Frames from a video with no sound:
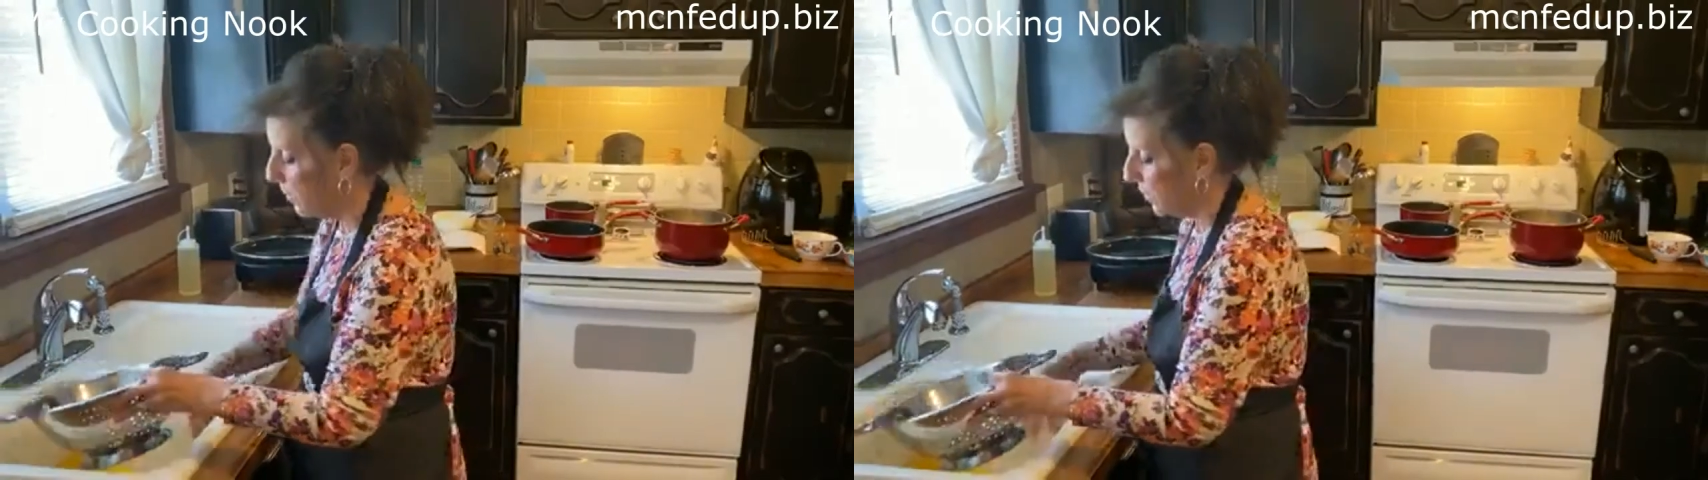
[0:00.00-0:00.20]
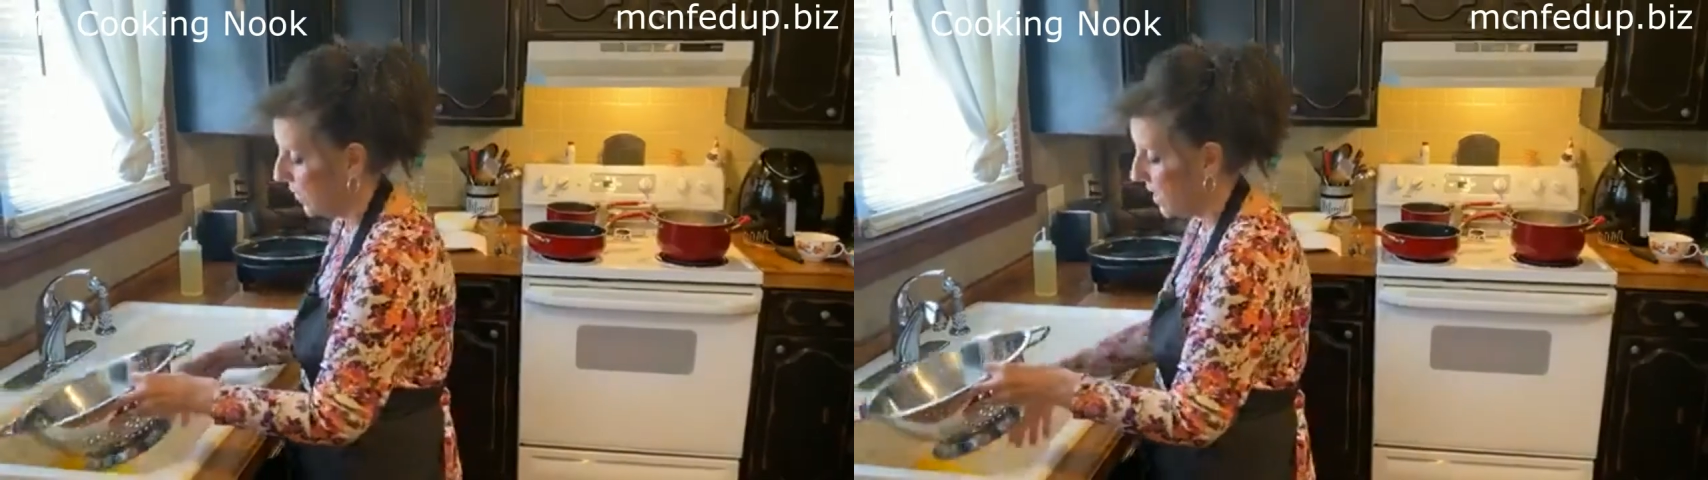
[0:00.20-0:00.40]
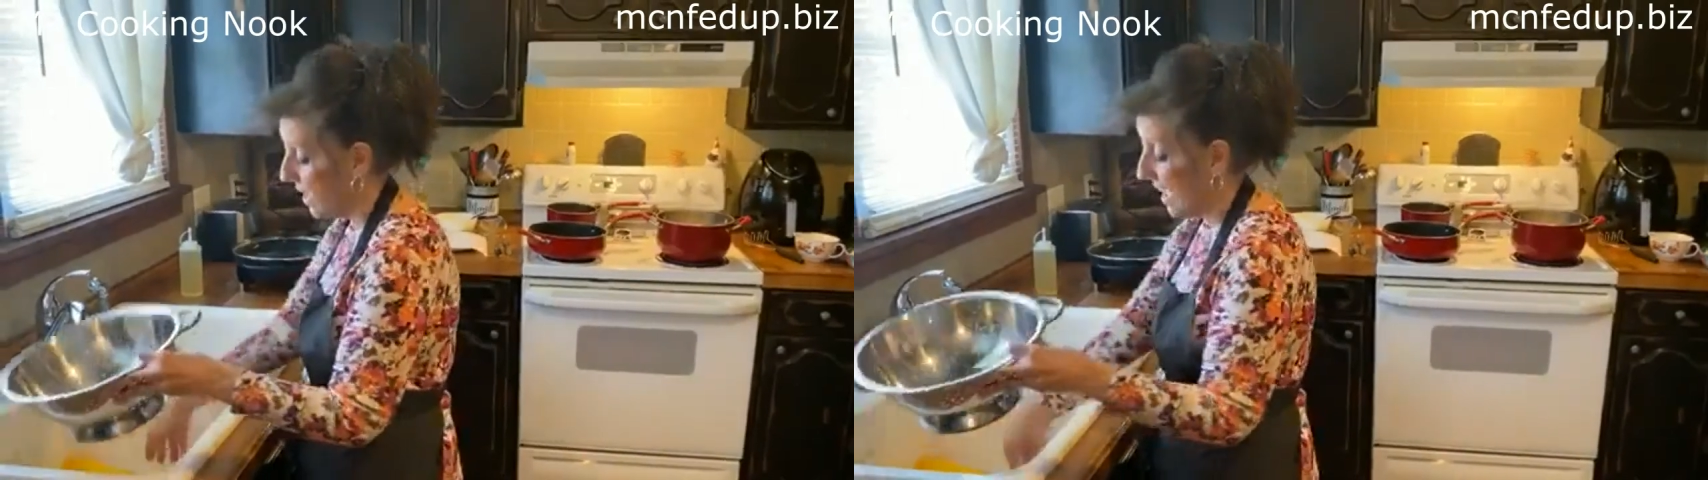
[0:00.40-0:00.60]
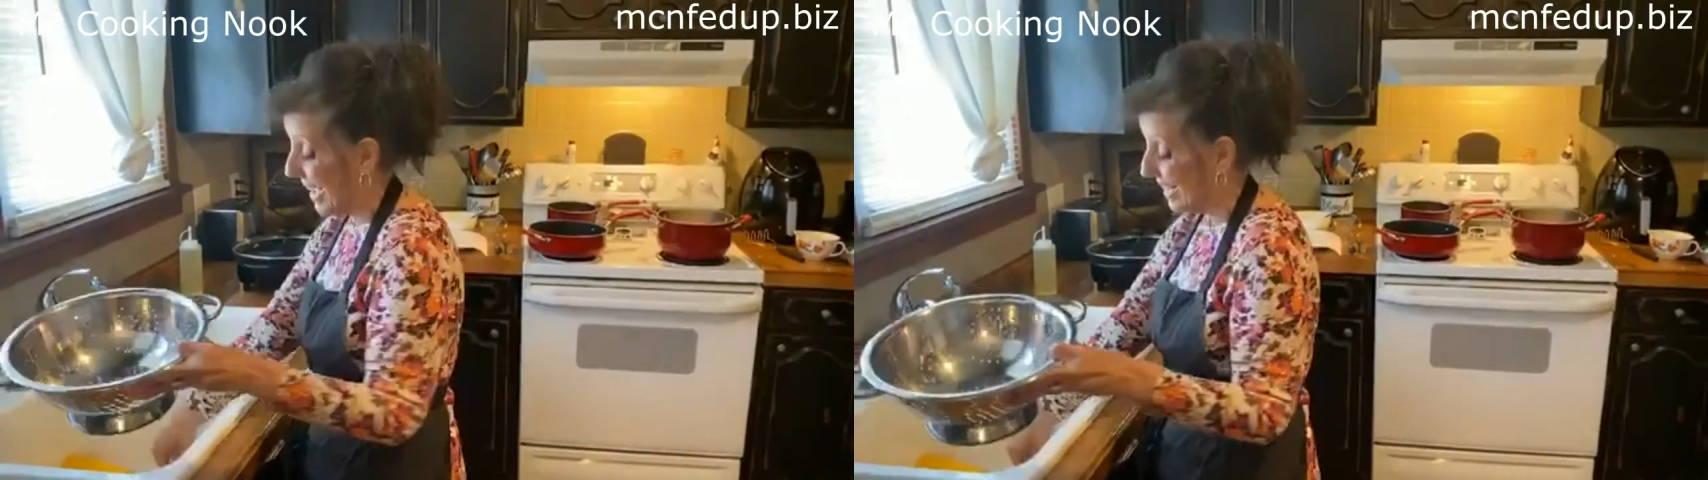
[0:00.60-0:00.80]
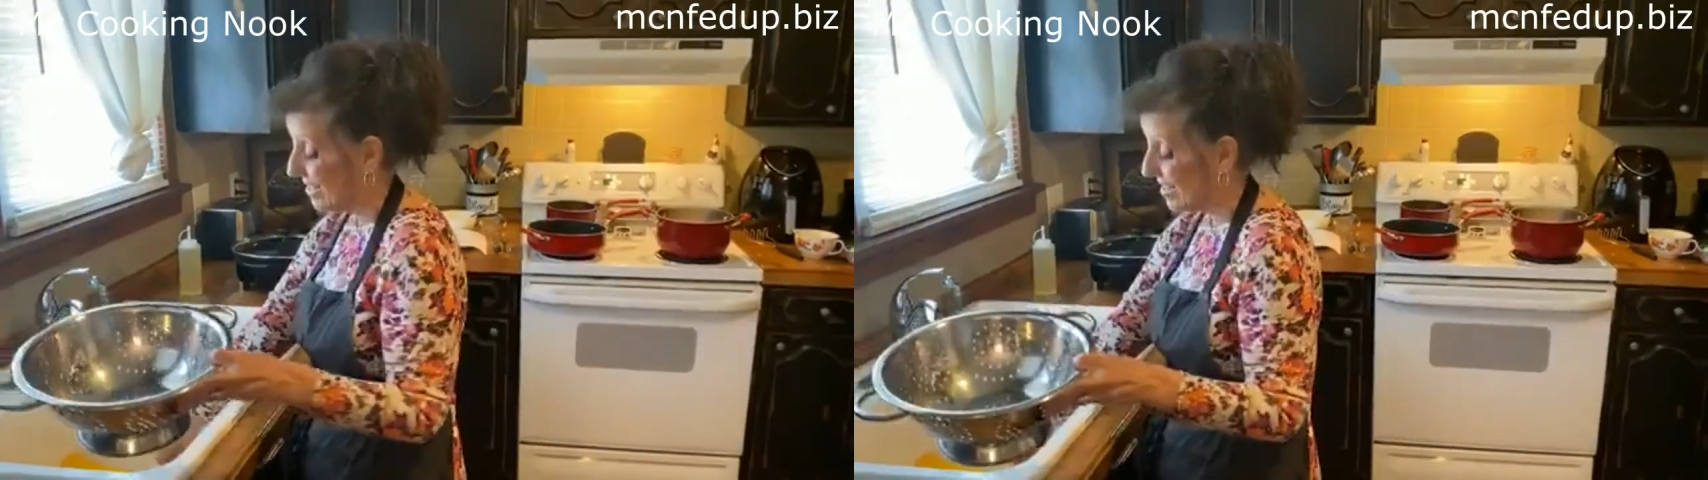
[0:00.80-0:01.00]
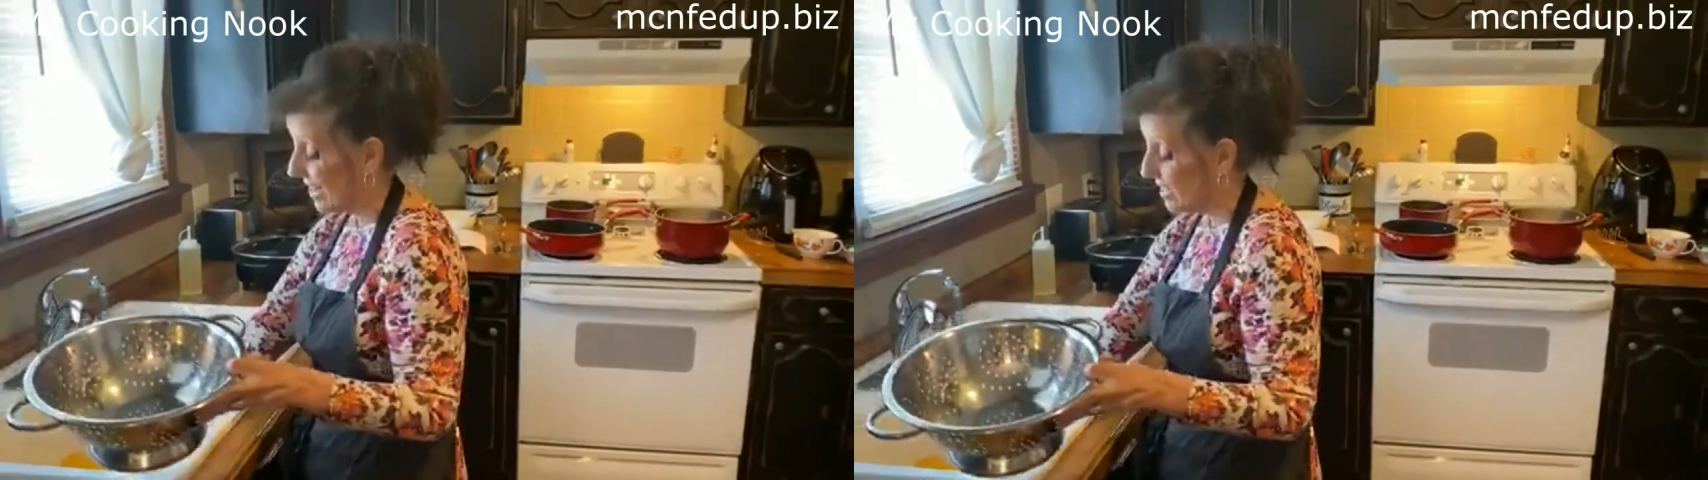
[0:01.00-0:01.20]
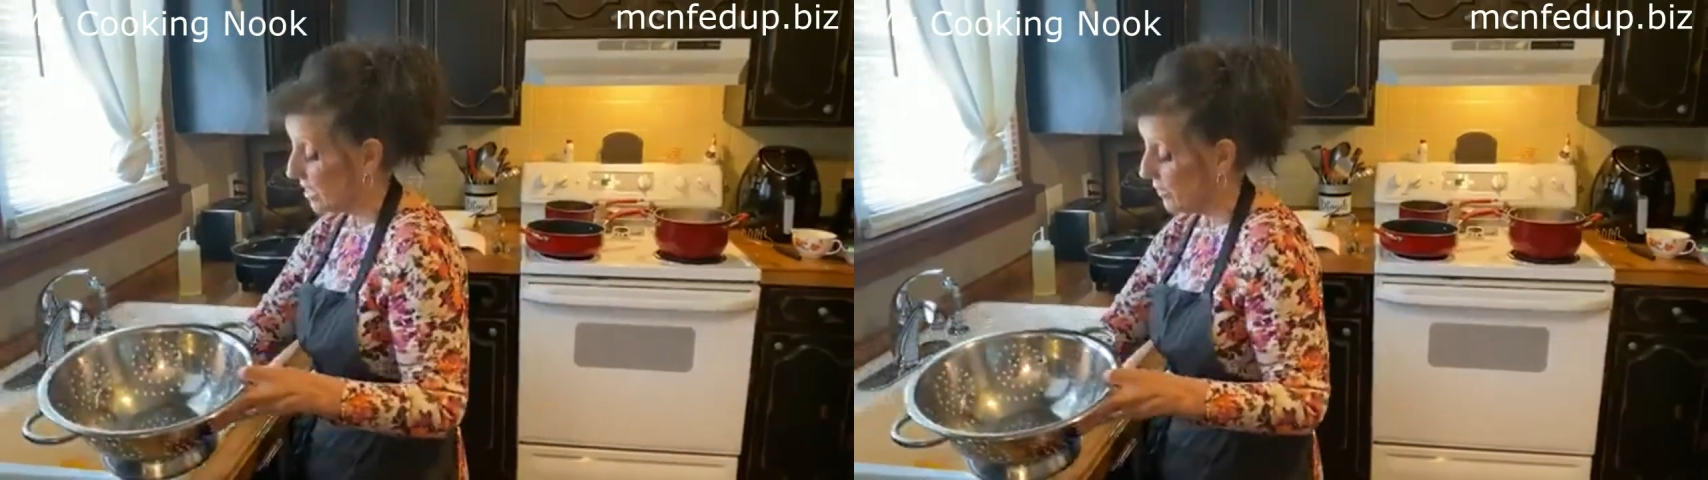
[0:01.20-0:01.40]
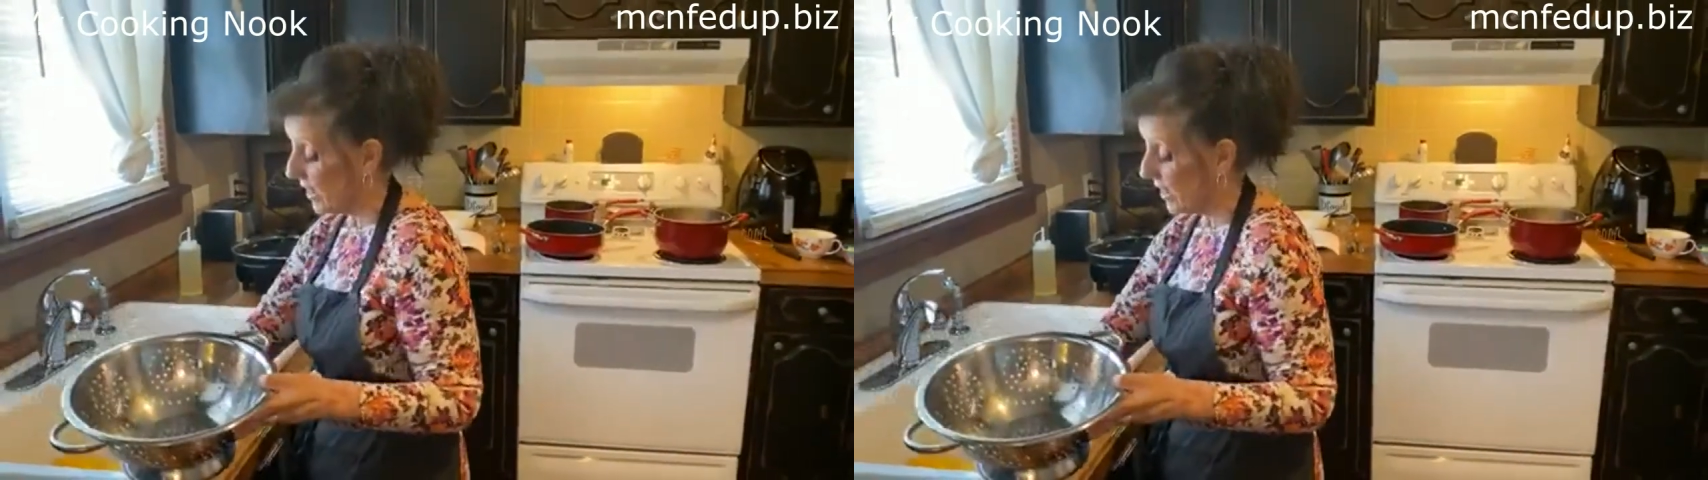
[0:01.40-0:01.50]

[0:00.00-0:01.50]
up with the incentive.